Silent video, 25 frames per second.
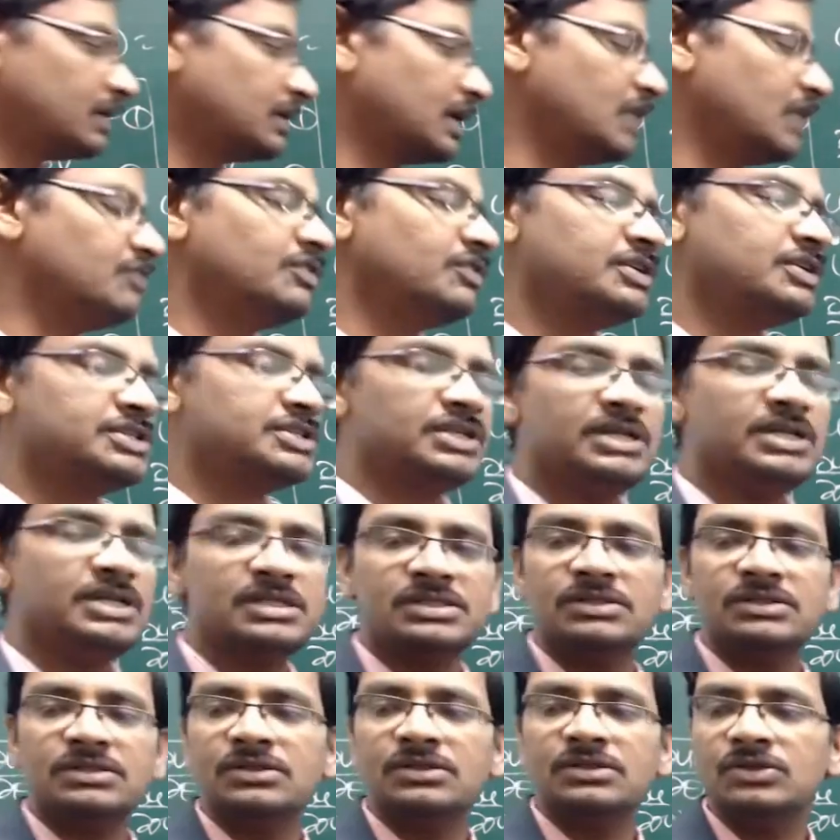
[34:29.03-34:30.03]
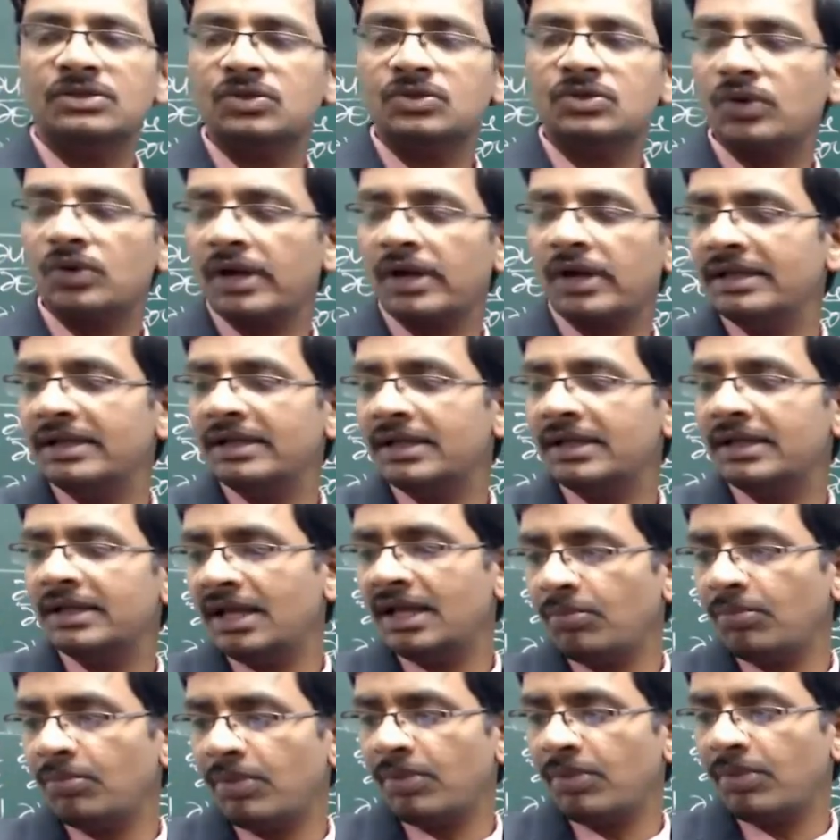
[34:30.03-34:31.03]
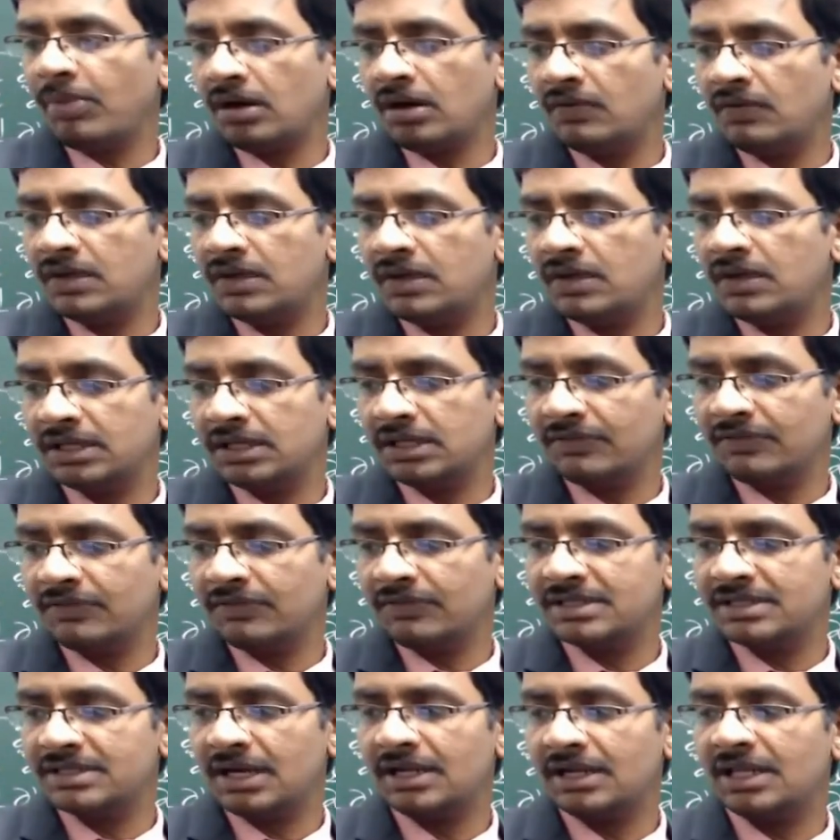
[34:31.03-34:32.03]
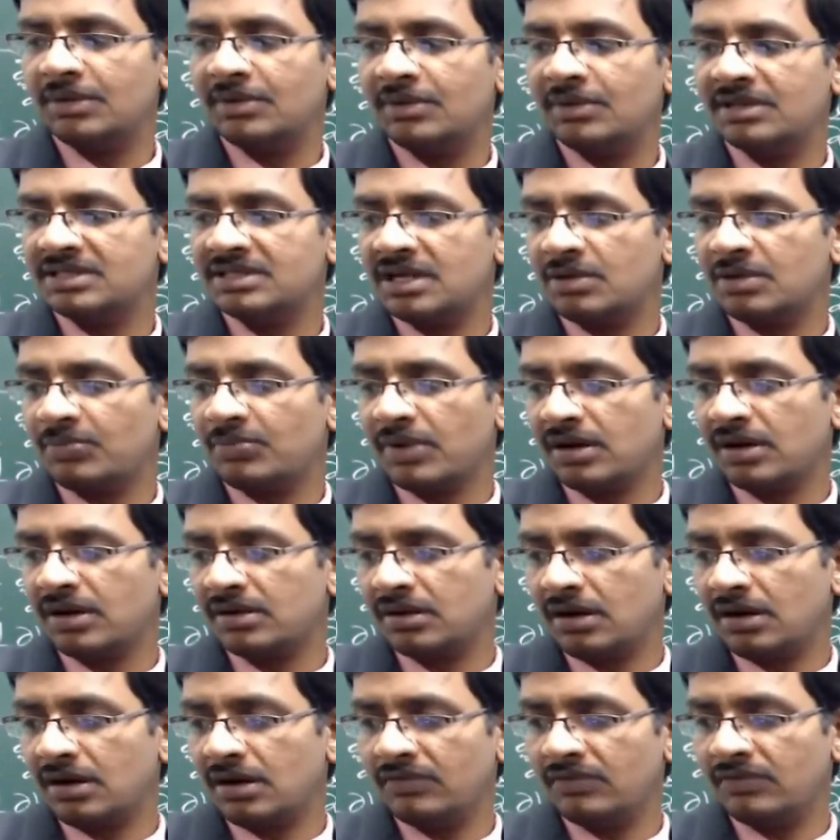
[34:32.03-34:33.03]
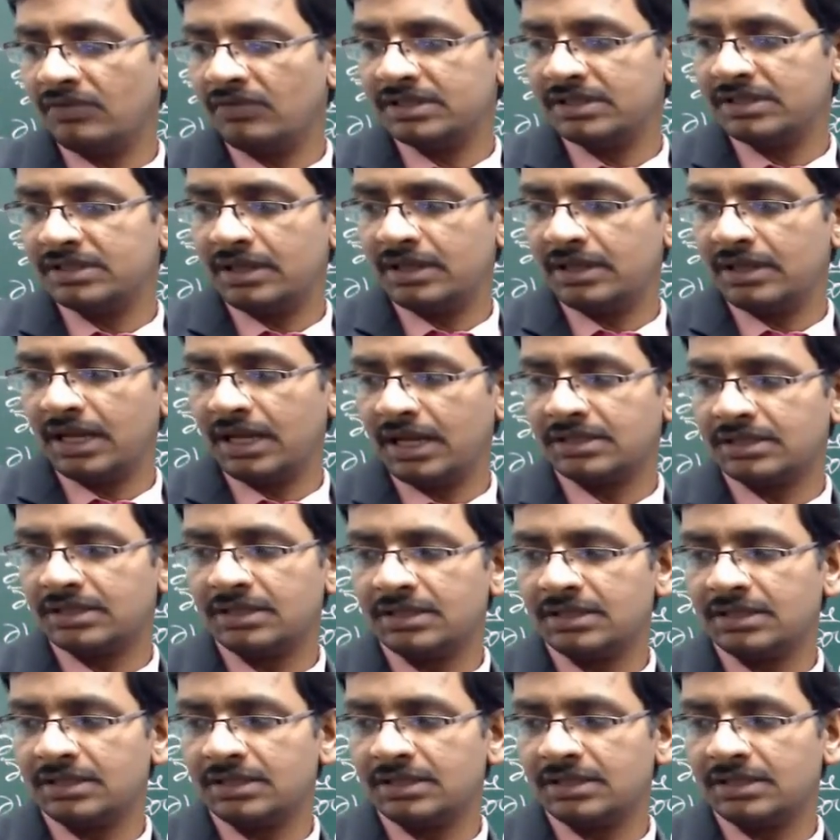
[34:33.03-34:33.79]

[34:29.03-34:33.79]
convention is to write the real part always at the first and the imaginary part always at the next.